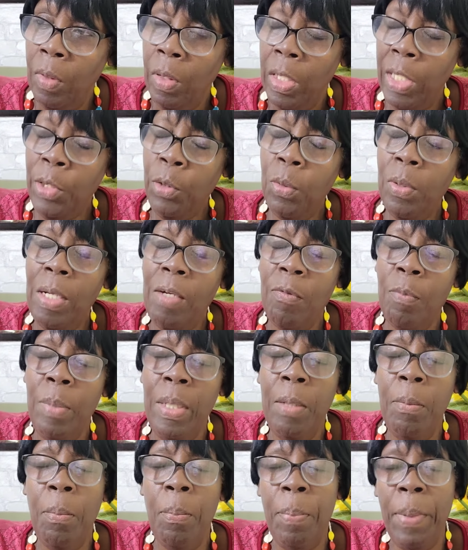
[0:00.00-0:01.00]
It would have
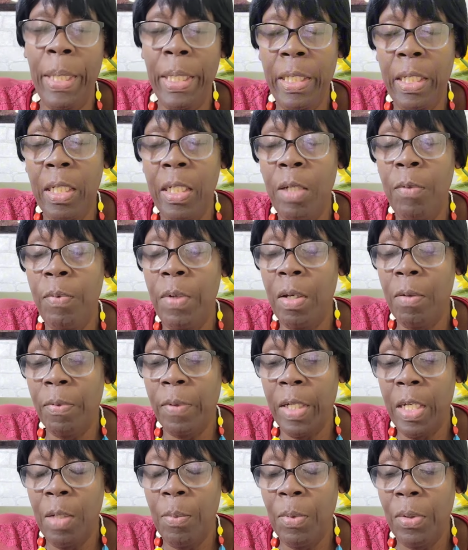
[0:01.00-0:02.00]
been better if you have
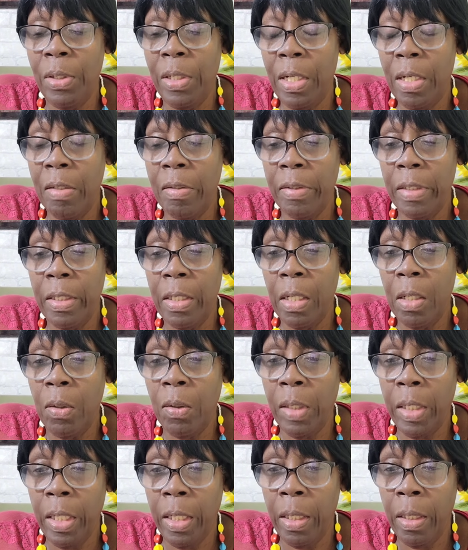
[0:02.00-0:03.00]
came out and said,
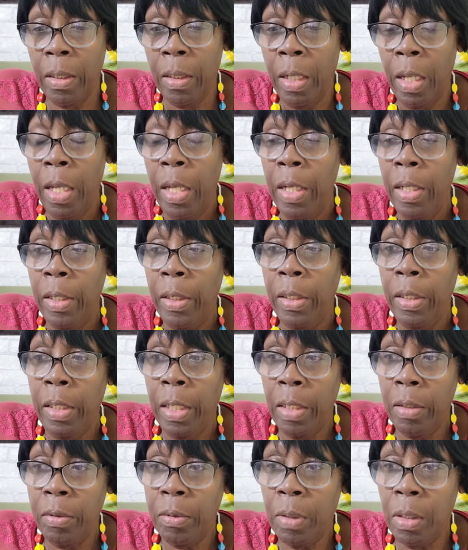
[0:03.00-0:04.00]
okay,
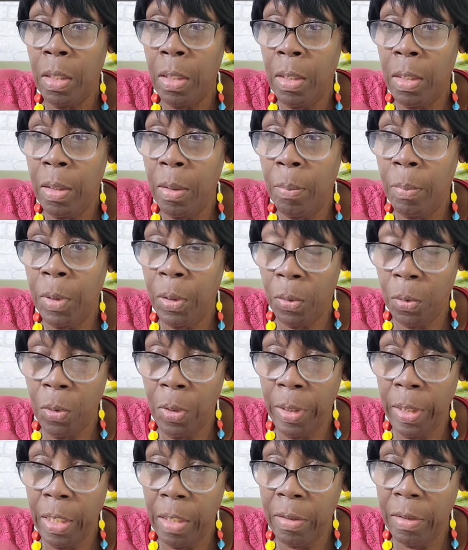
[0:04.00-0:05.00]
yes, um, the
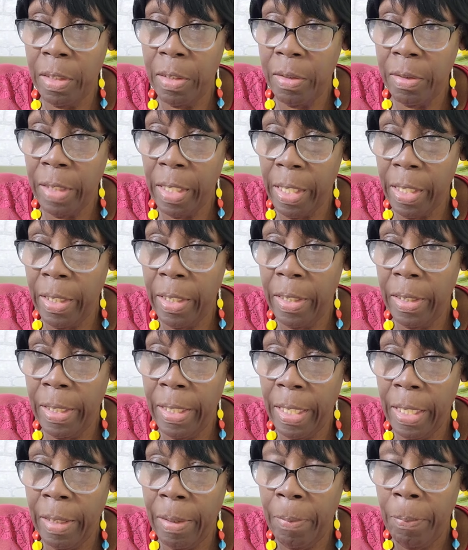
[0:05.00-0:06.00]
court has decided
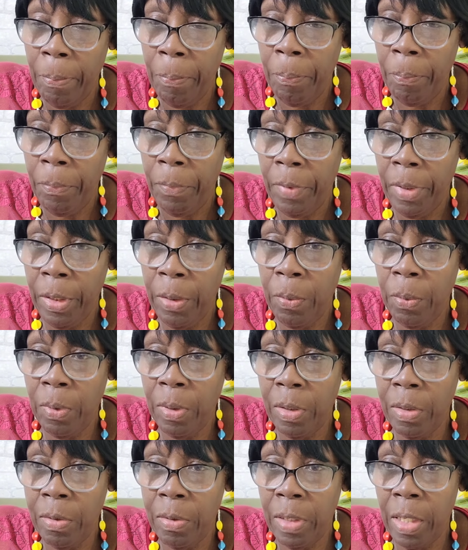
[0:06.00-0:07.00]
that it
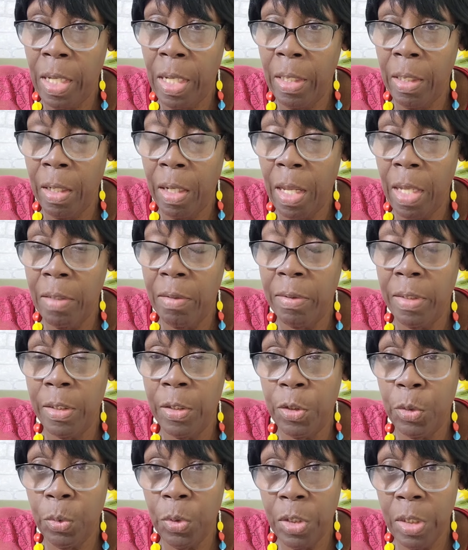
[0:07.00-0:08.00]
was
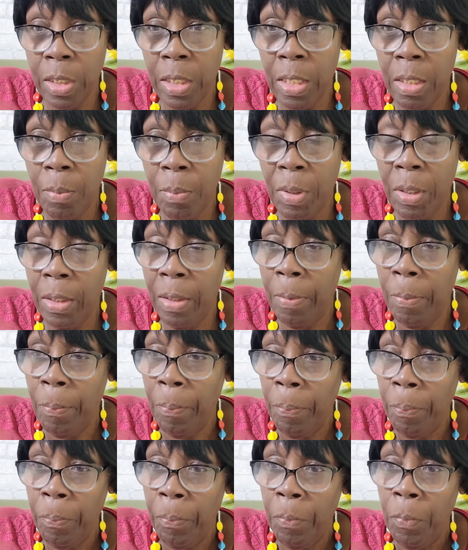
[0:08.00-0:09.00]
unconstitutional, but
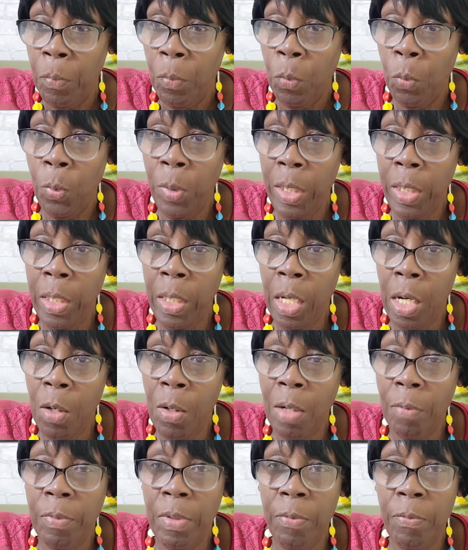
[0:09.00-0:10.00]
we
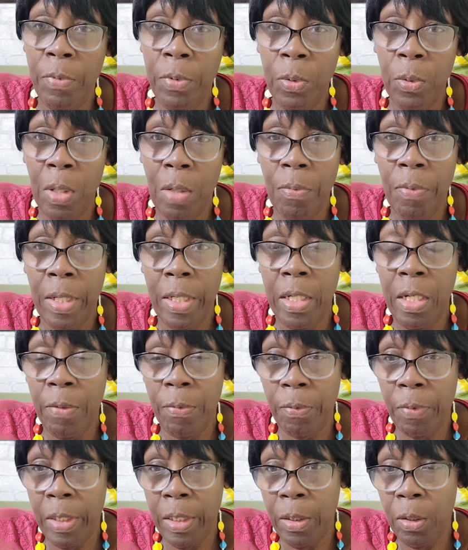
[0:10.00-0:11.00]
are of the view of a
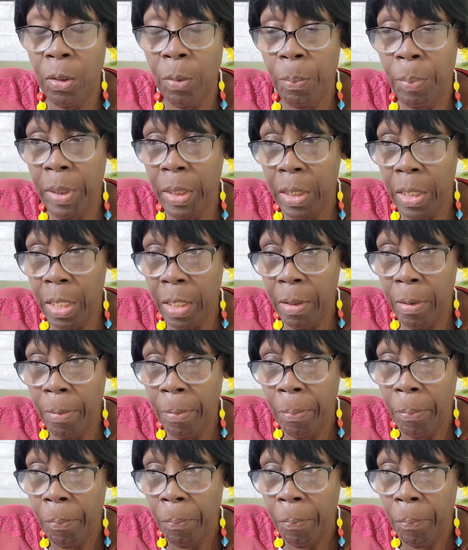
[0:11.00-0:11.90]
different opinion